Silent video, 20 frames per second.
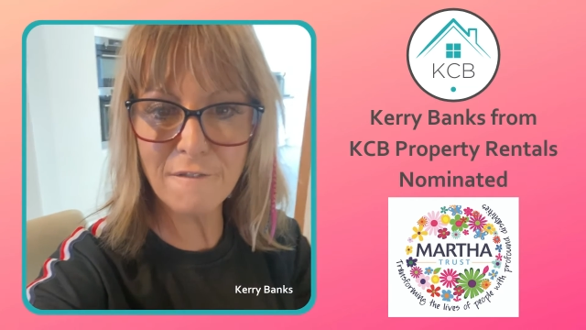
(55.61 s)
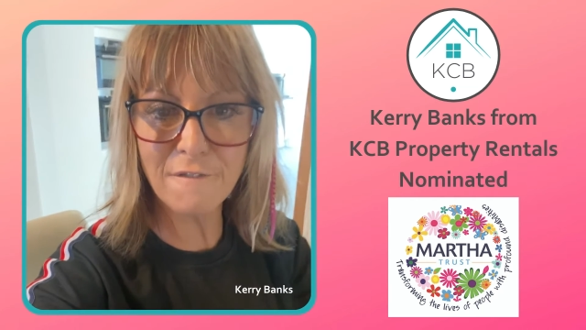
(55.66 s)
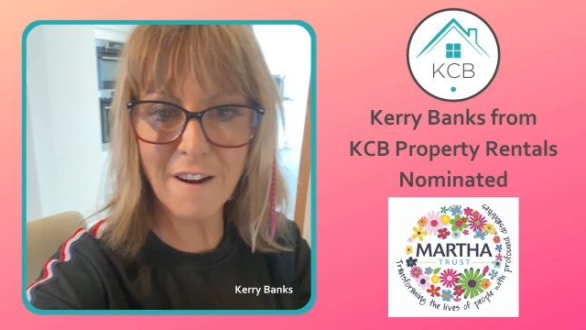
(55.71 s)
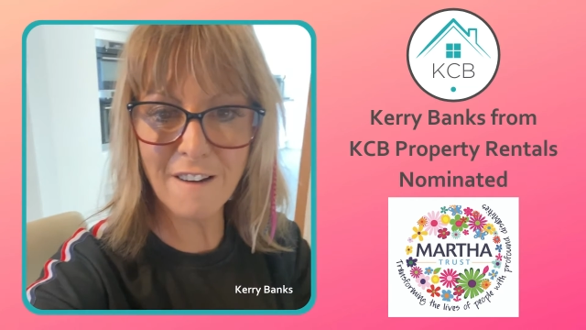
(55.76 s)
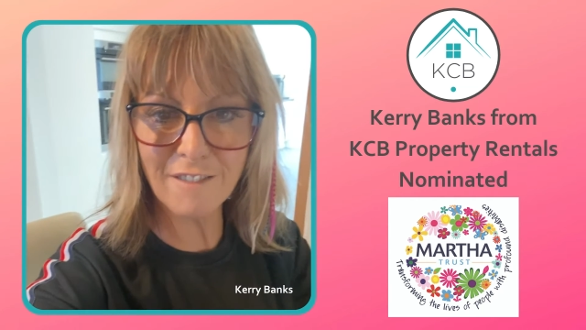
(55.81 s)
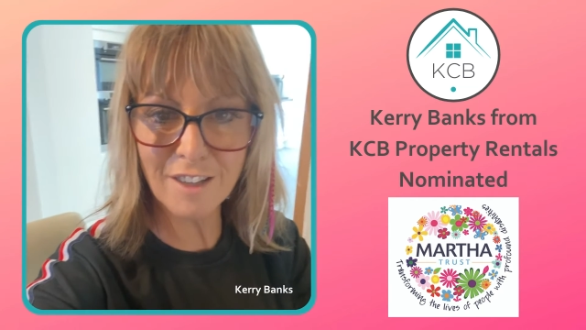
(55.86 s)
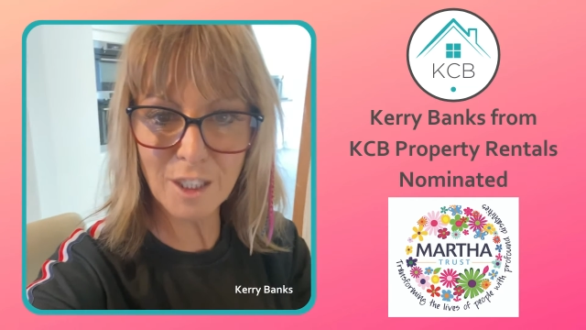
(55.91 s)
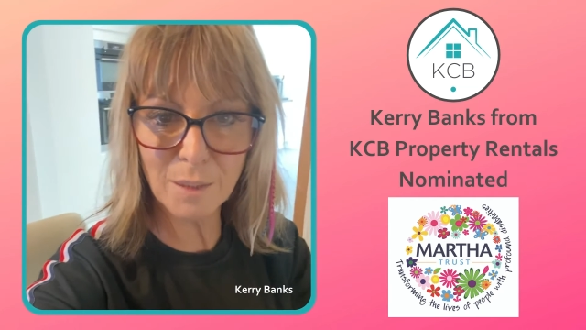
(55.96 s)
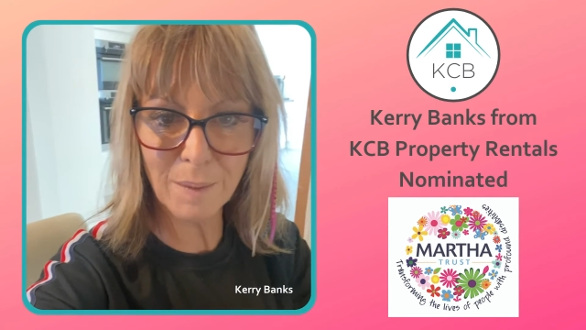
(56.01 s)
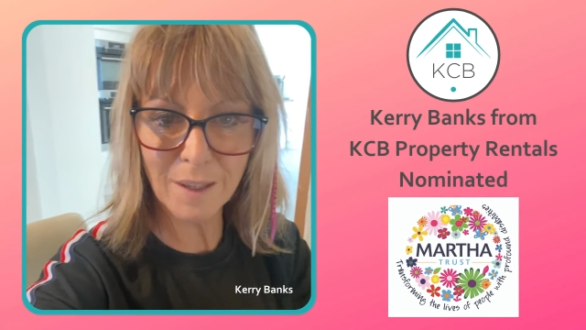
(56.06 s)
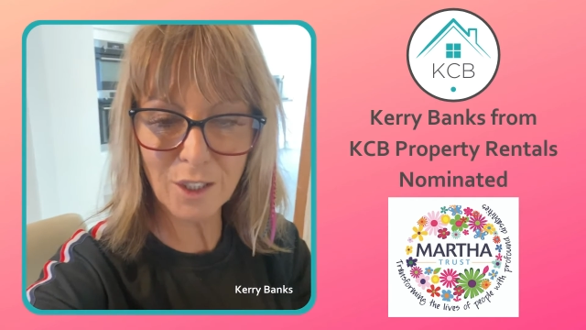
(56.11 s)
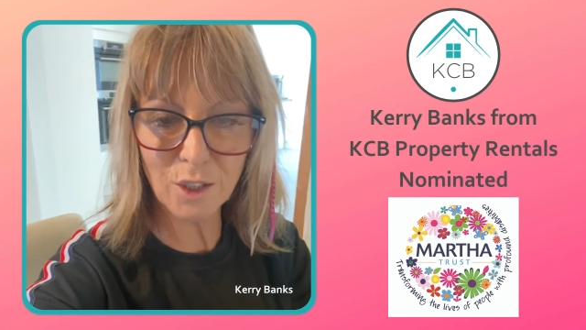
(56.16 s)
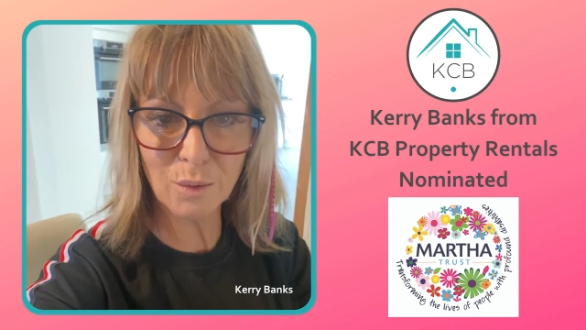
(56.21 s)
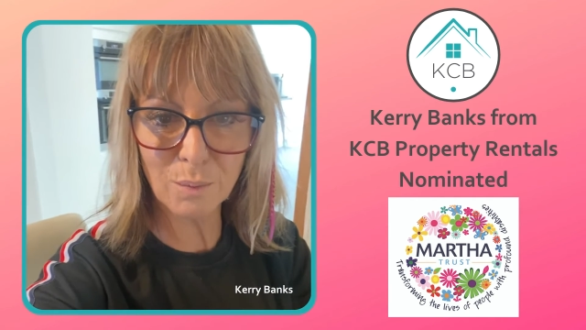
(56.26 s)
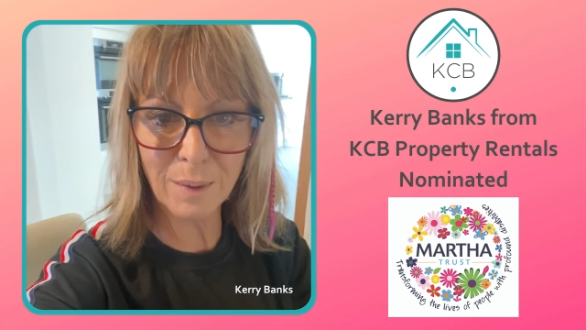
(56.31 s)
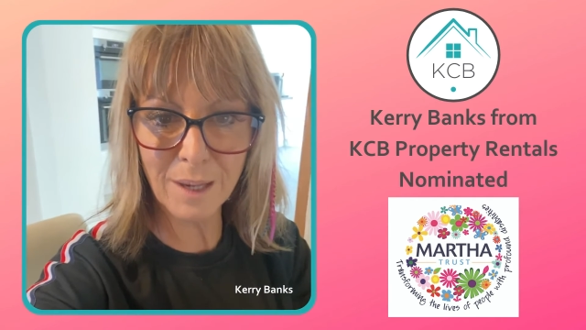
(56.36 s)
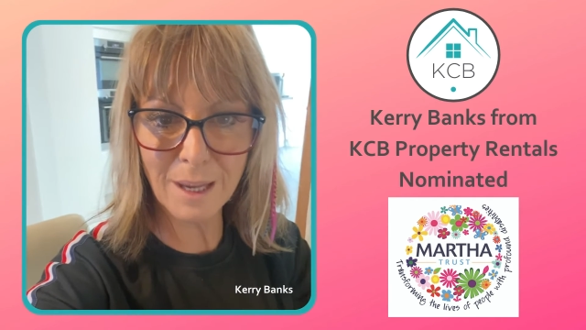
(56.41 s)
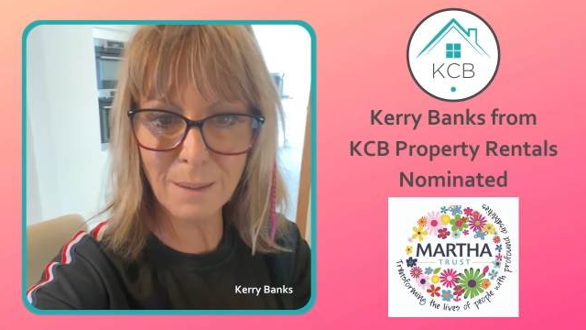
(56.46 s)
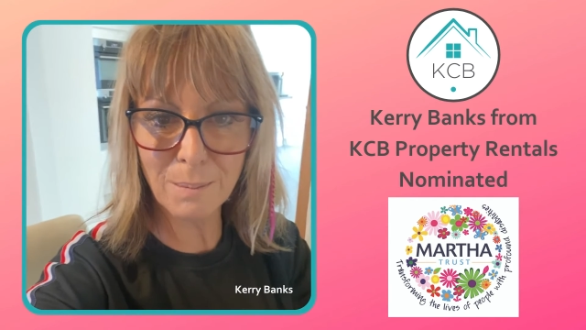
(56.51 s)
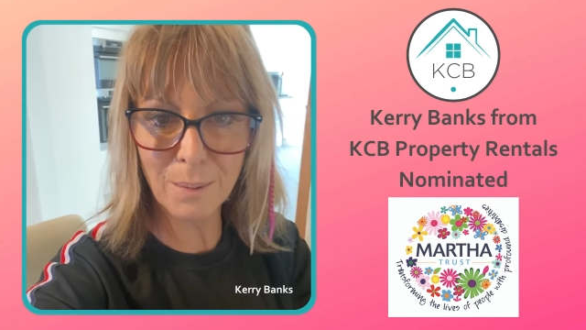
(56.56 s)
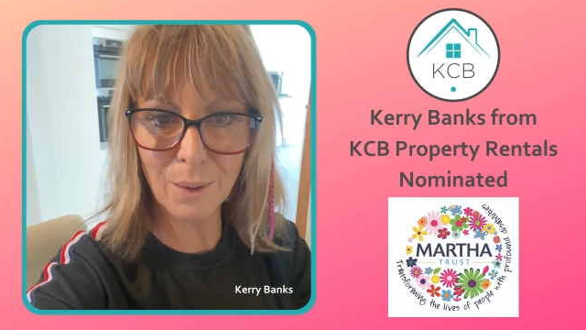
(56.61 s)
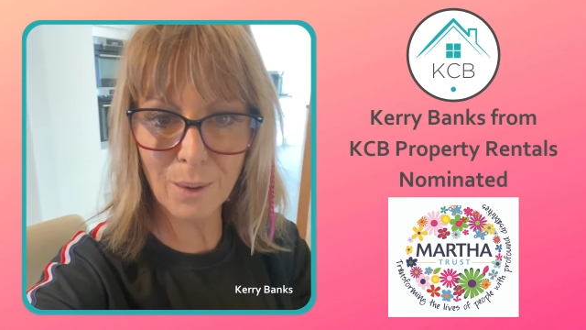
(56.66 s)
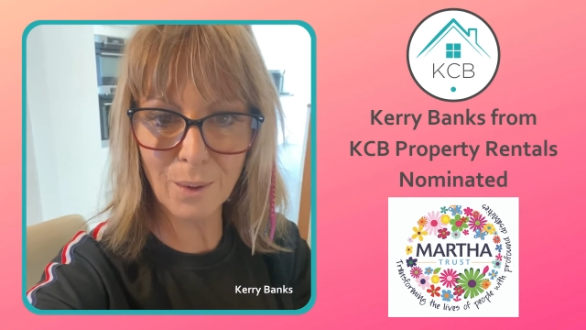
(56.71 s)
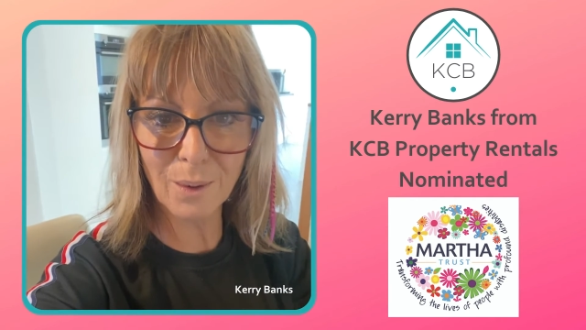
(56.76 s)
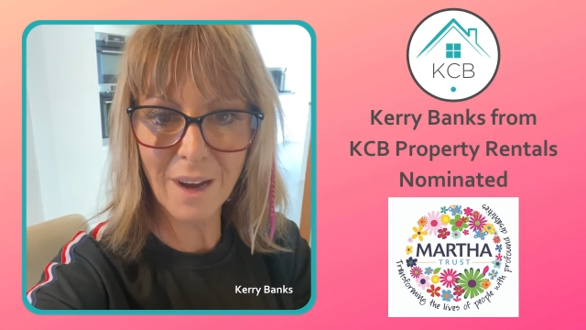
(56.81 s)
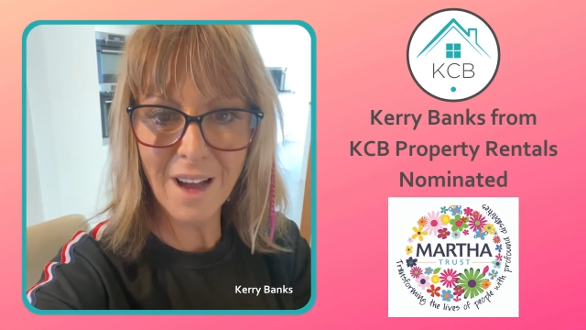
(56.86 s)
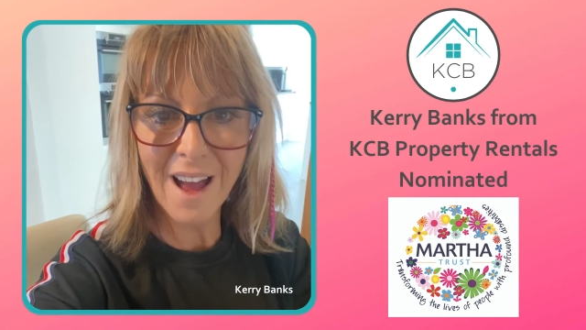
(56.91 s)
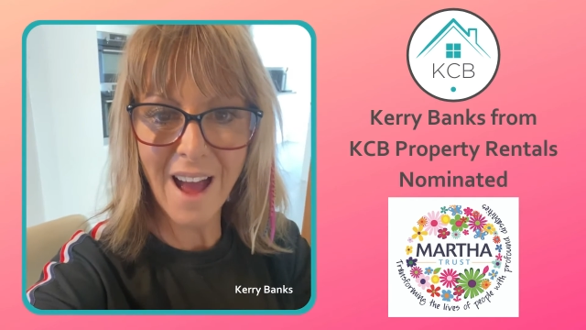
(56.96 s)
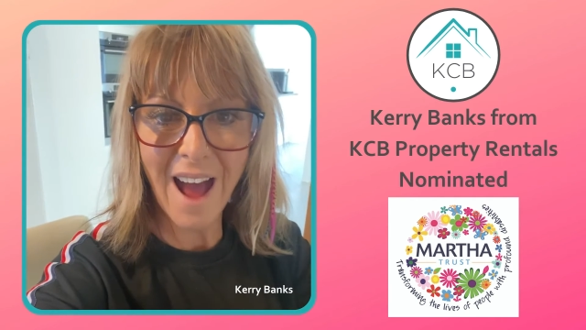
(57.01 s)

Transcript: very special people.